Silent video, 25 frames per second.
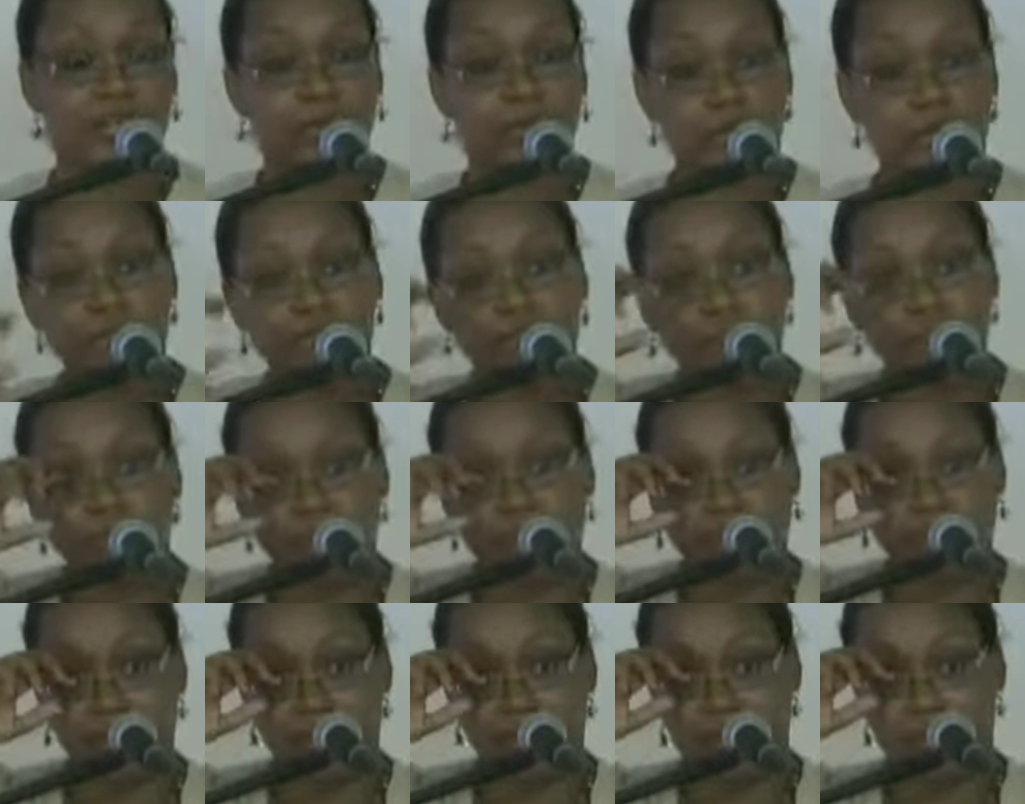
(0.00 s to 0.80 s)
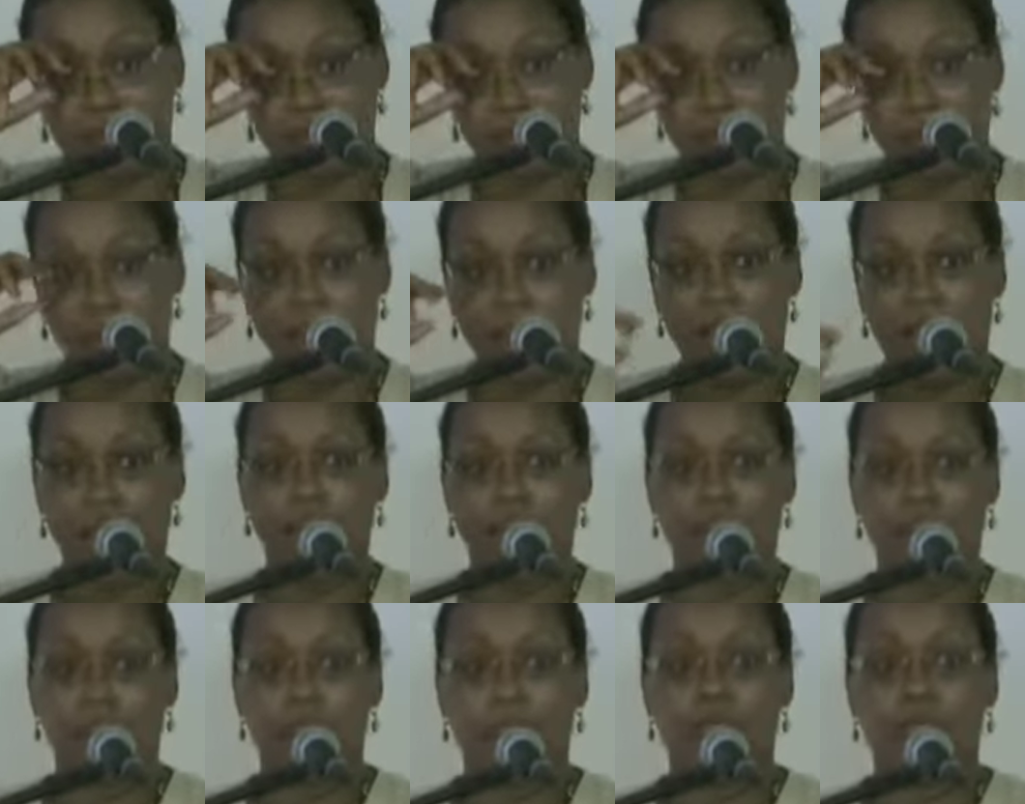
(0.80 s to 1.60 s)
I was surprised.
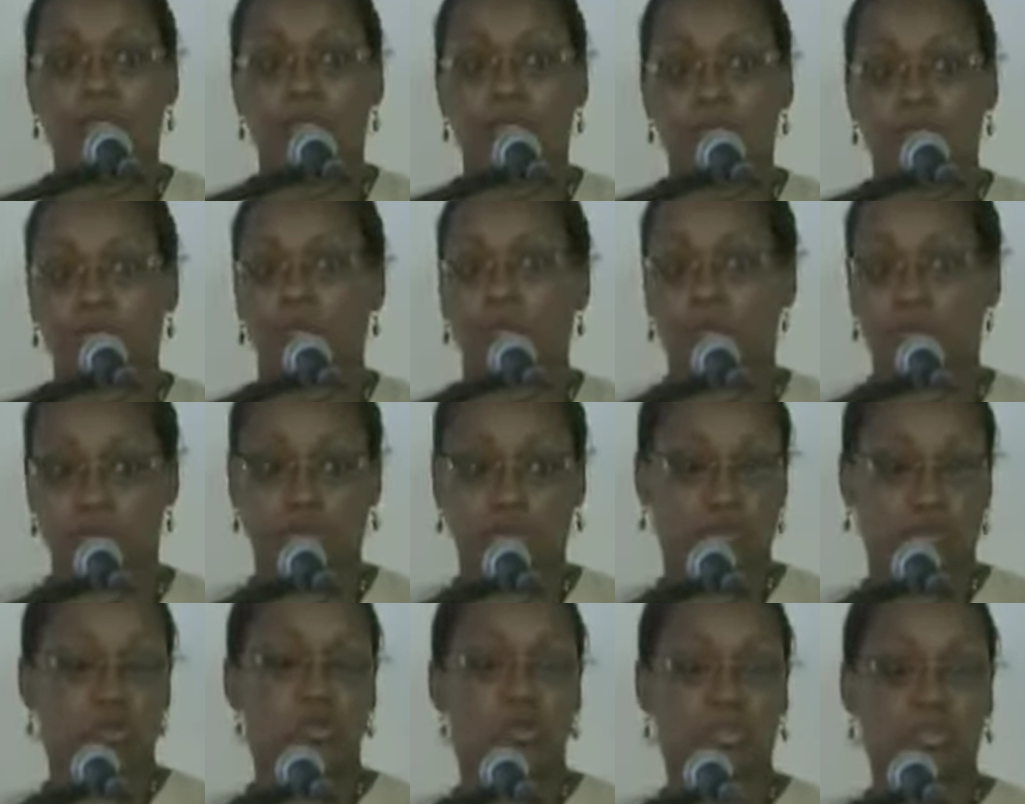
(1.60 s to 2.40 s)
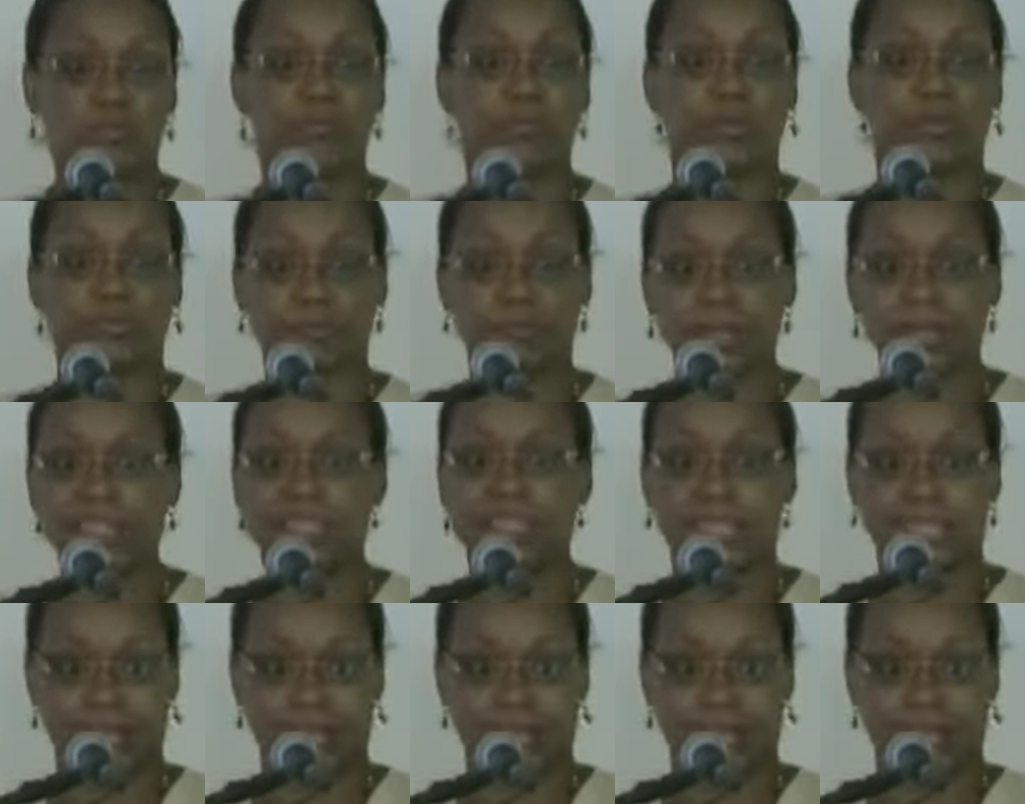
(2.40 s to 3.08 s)
So students pretty much